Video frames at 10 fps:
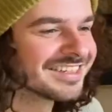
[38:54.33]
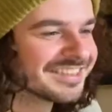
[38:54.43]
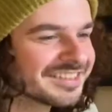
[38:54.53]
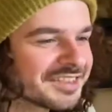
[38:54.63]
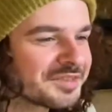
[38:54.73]

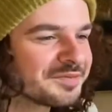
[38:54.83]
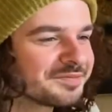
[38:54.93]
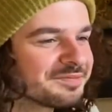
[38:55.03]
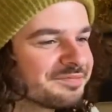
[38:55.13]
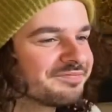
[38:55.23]

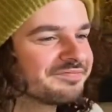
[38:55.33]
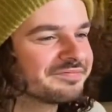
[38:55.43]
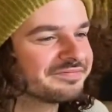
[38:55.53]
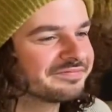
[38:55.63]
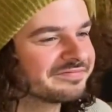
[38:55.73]

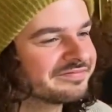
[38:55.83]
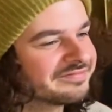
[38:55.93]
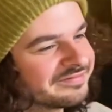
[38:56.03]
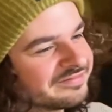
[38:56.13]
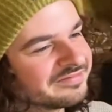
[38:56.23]

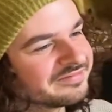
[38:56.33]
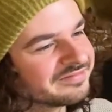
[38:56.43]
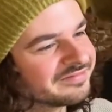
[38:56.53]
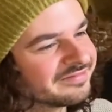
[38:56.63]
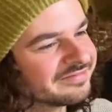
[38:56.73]

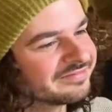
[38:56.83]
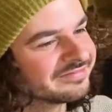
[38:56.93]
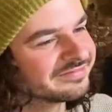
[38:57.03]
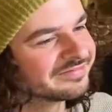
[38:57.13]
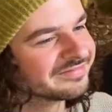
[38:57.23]

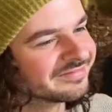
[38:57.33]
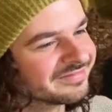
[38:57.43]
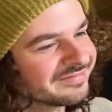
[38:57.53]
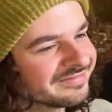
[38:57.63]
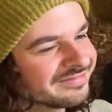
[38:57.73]

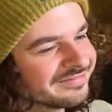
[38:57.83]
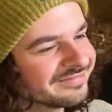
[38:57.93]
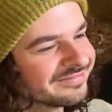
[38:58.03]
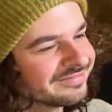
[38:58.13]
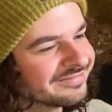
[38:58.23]

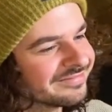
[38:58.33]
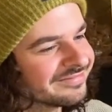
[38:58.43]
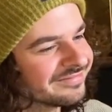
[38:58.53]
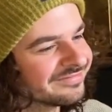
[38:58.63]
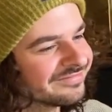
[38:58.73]

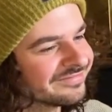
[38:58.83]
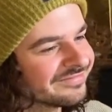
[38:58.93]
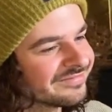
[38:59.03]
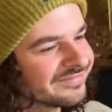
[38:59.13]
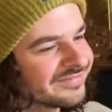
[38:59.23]

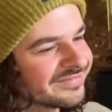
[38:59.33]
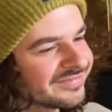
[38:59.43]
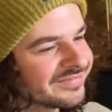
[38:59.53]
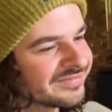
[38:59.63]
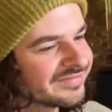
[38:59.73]

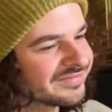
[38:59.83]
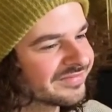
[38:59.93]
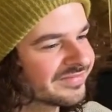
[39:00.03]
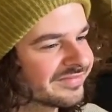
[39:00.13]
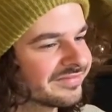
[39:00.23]

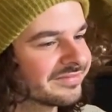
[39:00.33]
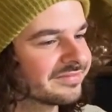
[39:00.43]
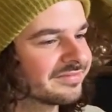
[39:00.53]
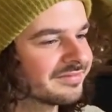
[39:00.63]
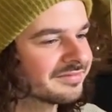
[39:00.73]

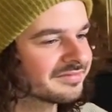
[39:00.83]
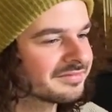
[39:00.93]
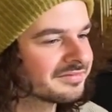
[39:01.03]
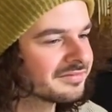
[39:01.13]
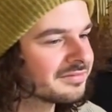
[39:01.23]

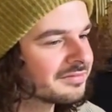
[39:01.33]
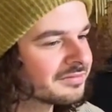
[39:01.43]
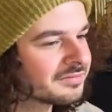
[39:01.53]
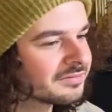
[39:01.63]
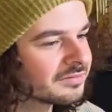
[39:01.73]

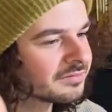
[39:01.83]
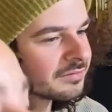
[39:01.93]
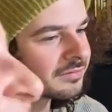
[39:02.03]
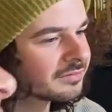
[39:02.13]
The person shown says nothing.